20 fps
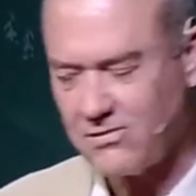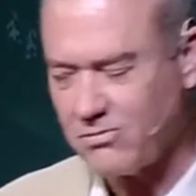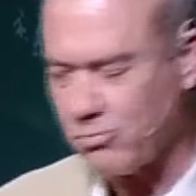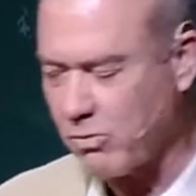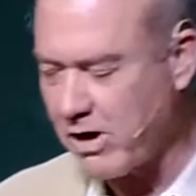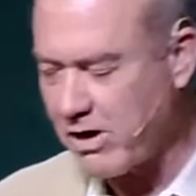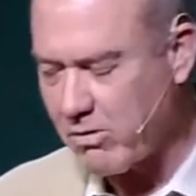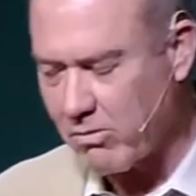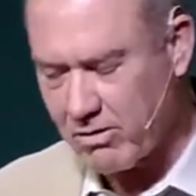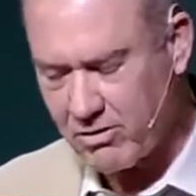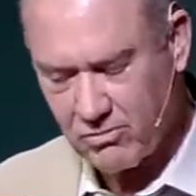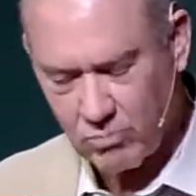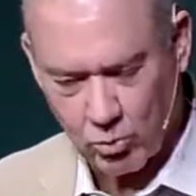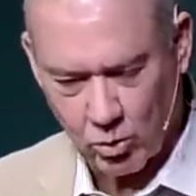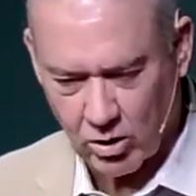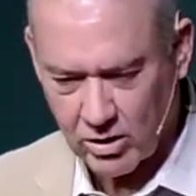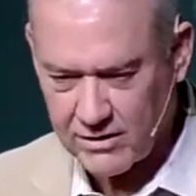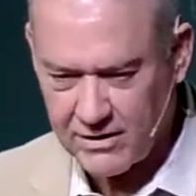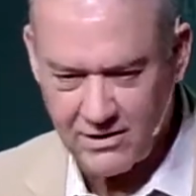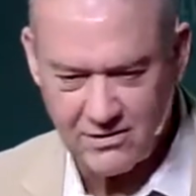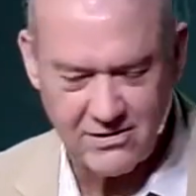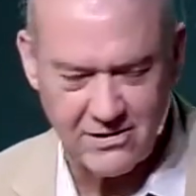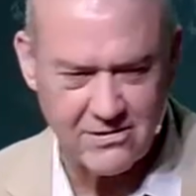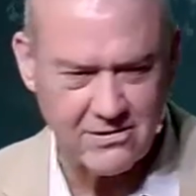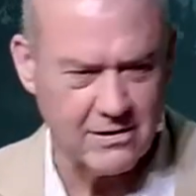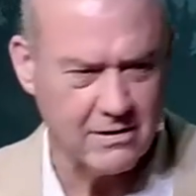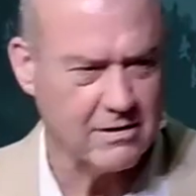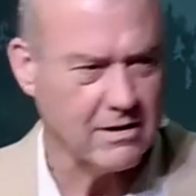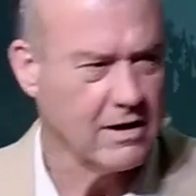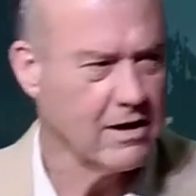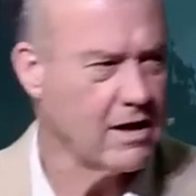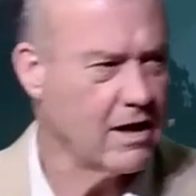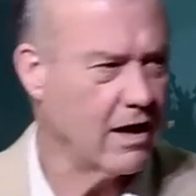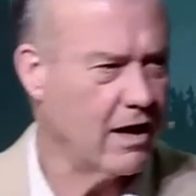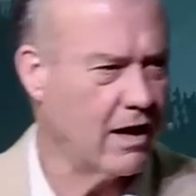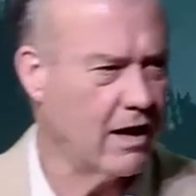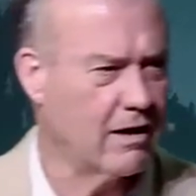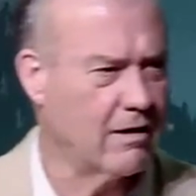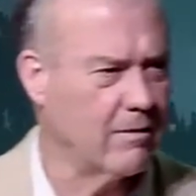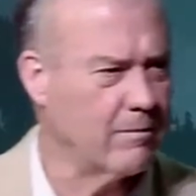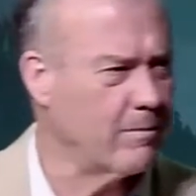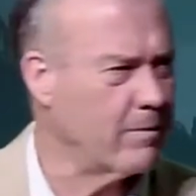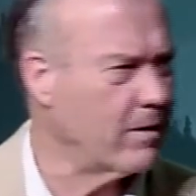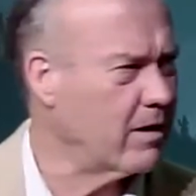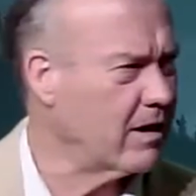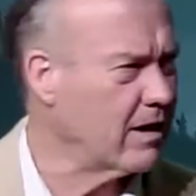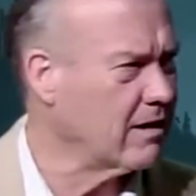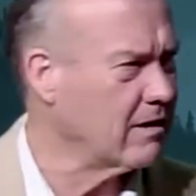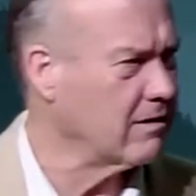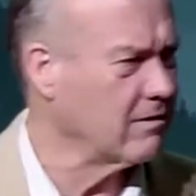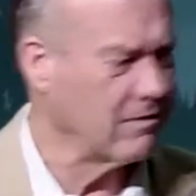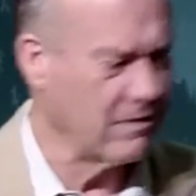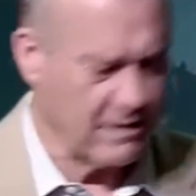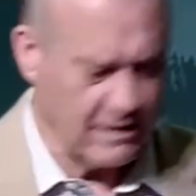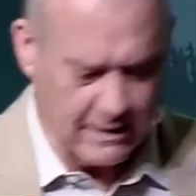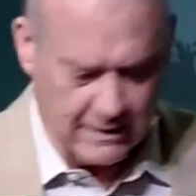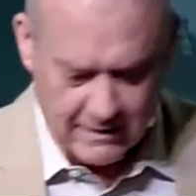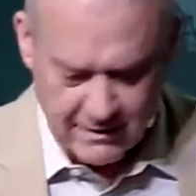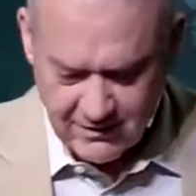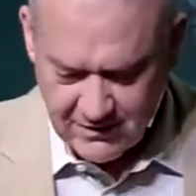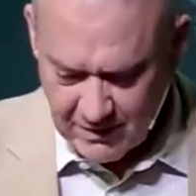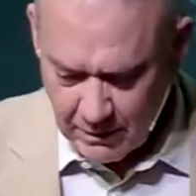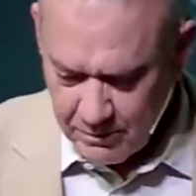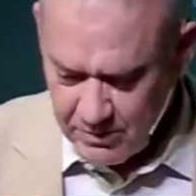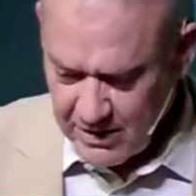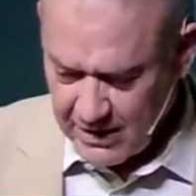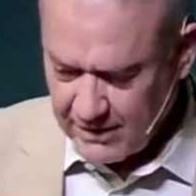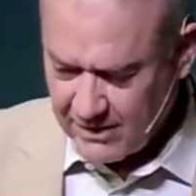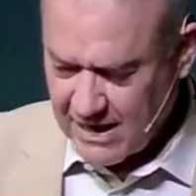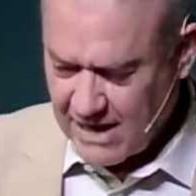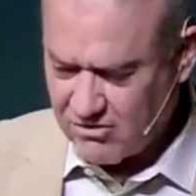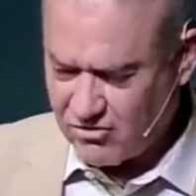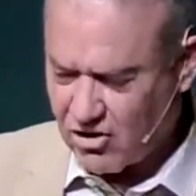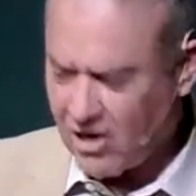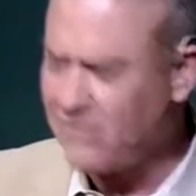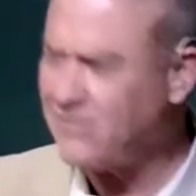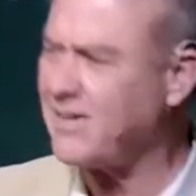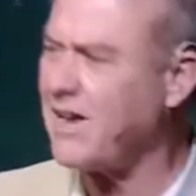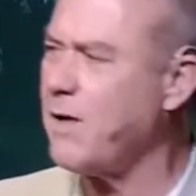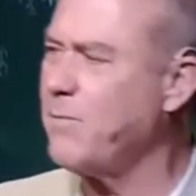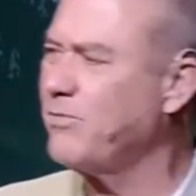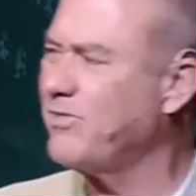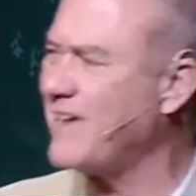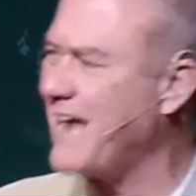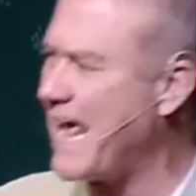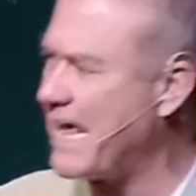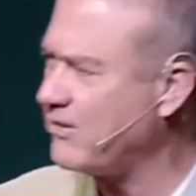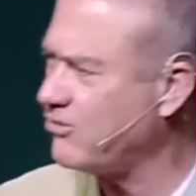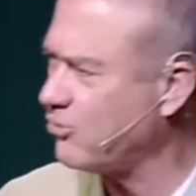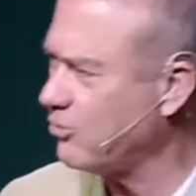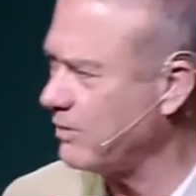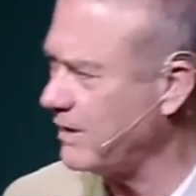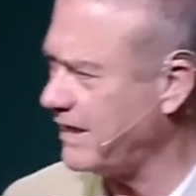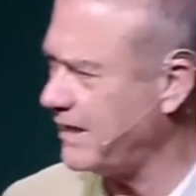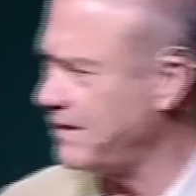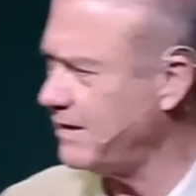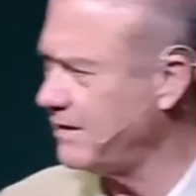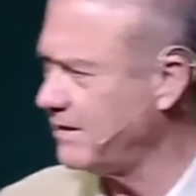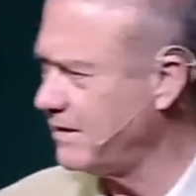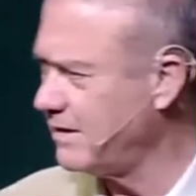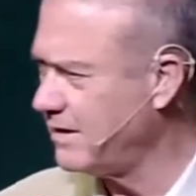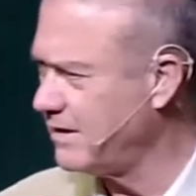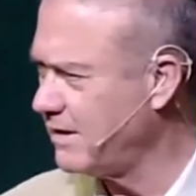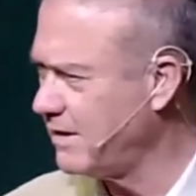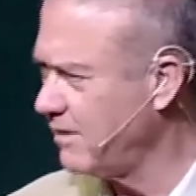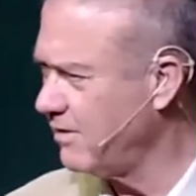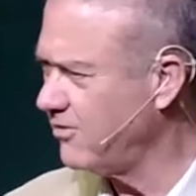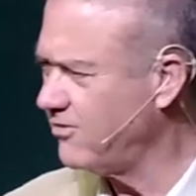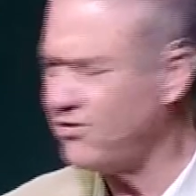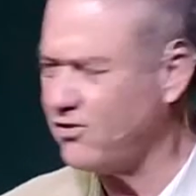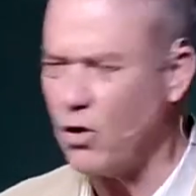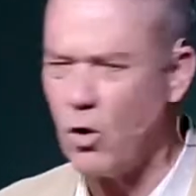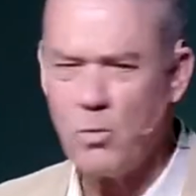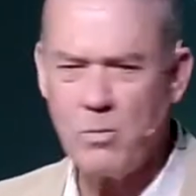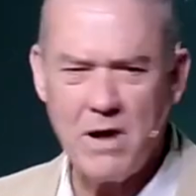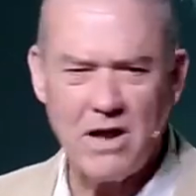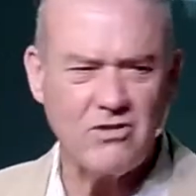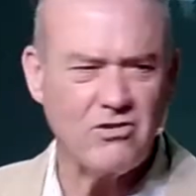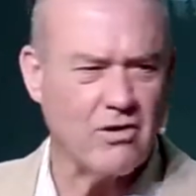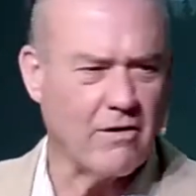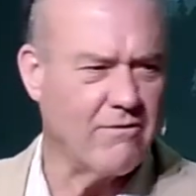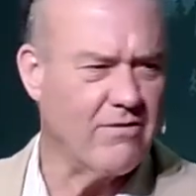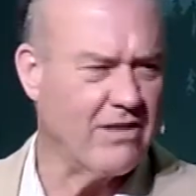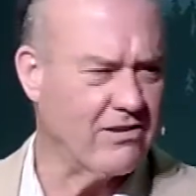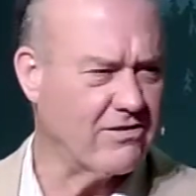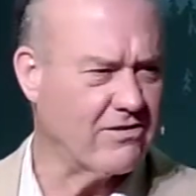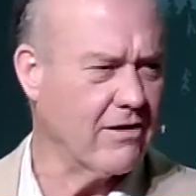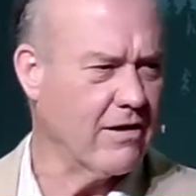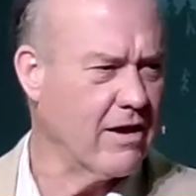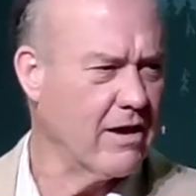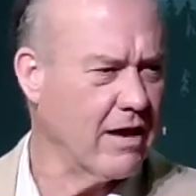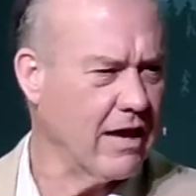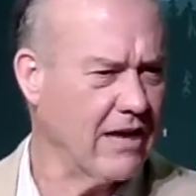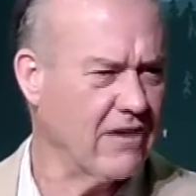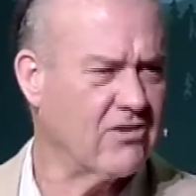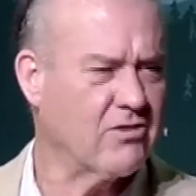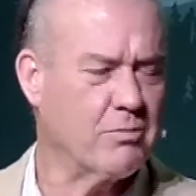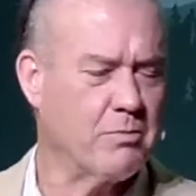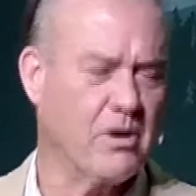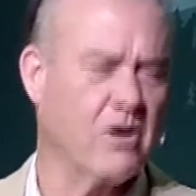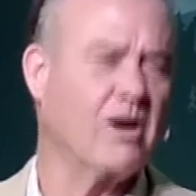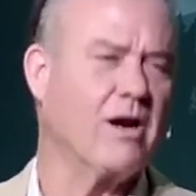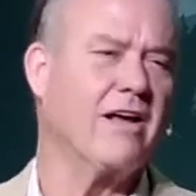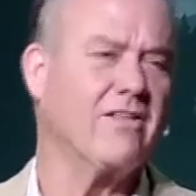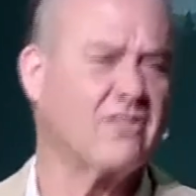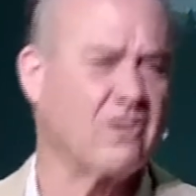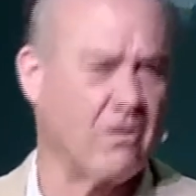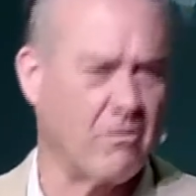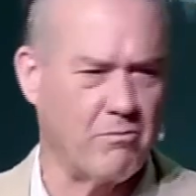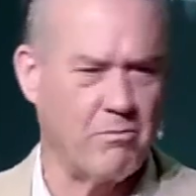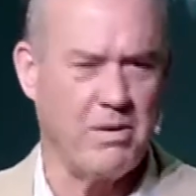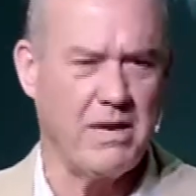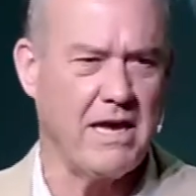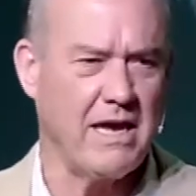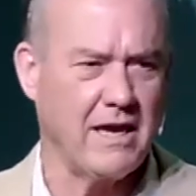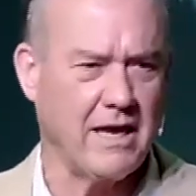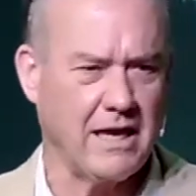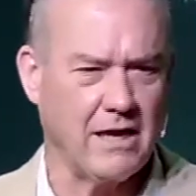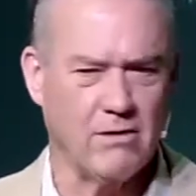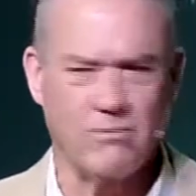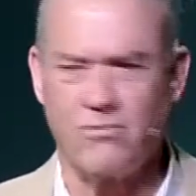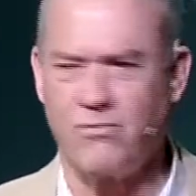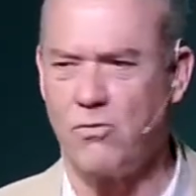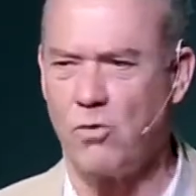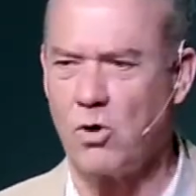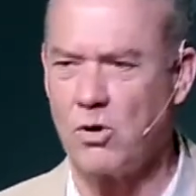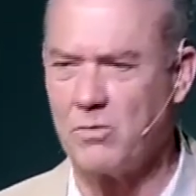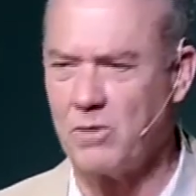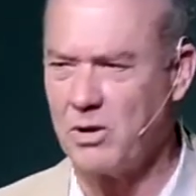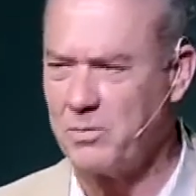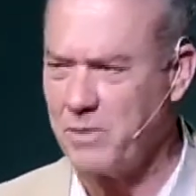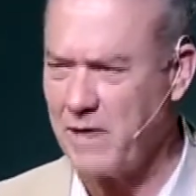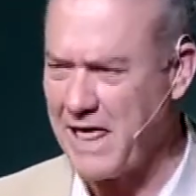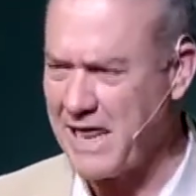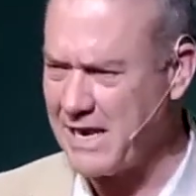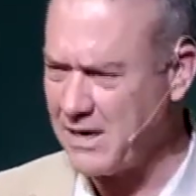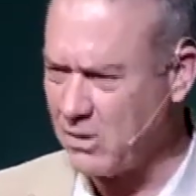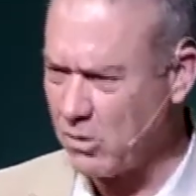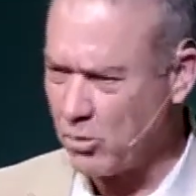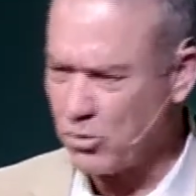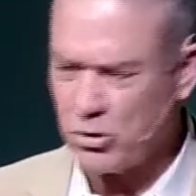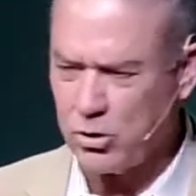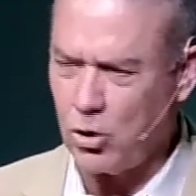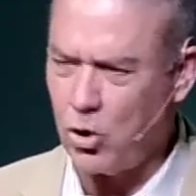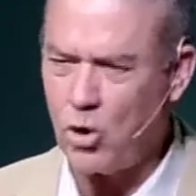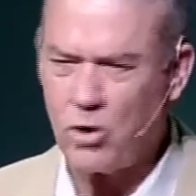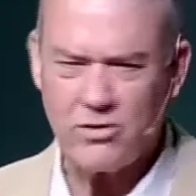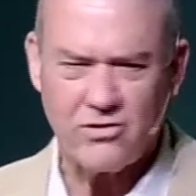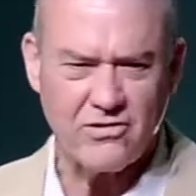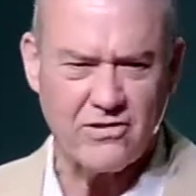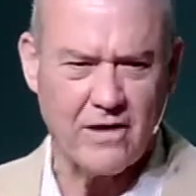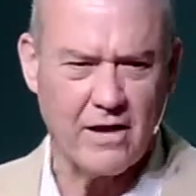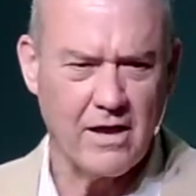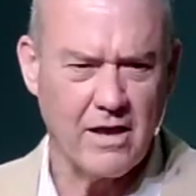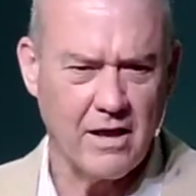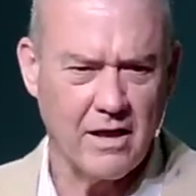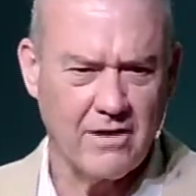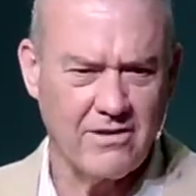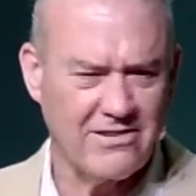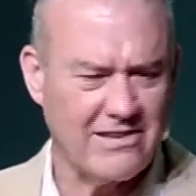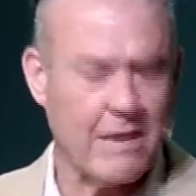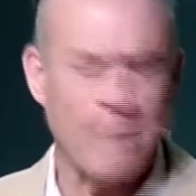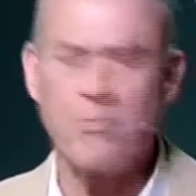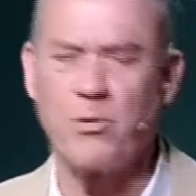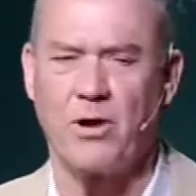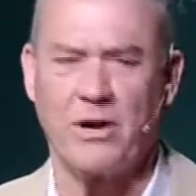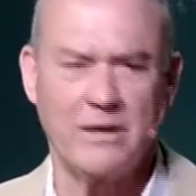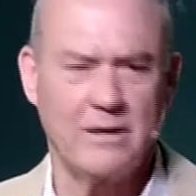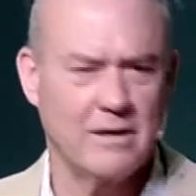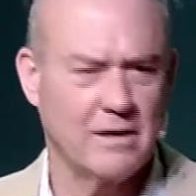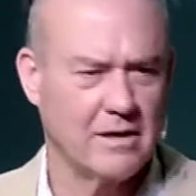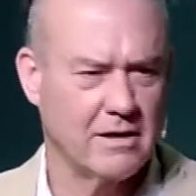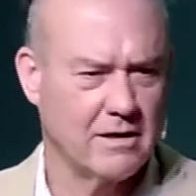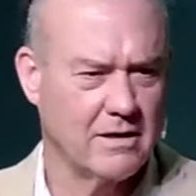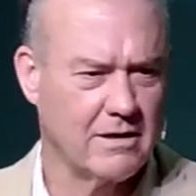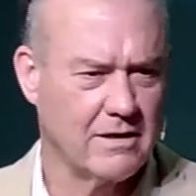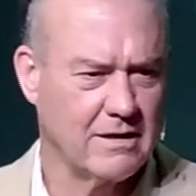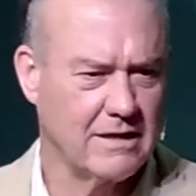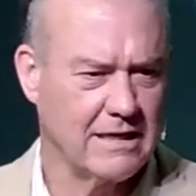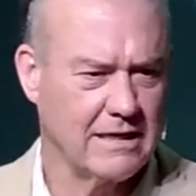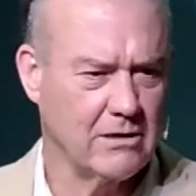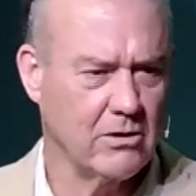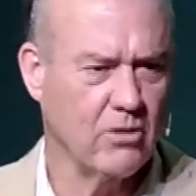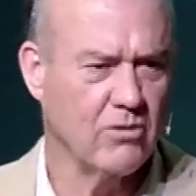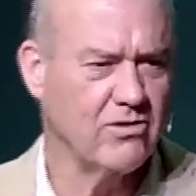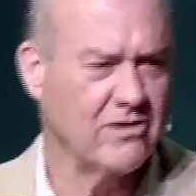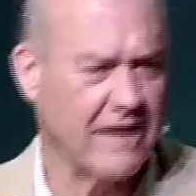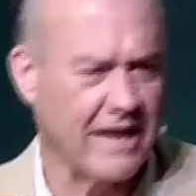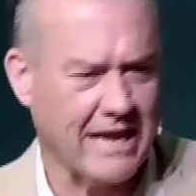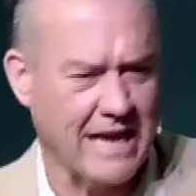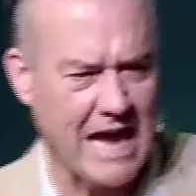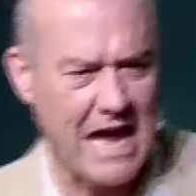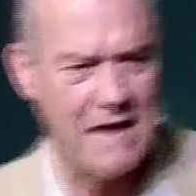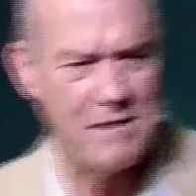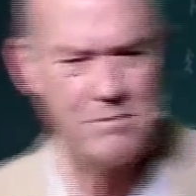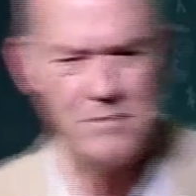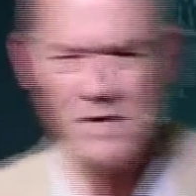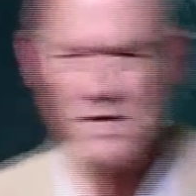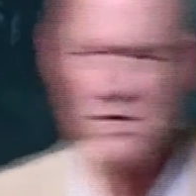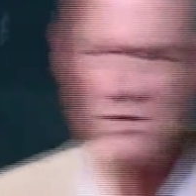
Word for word: rigorous work. This isn't uh, uh, something that just comes naturally. So much of this experience of being in form on planet Earth looks separate. It looks like I, me,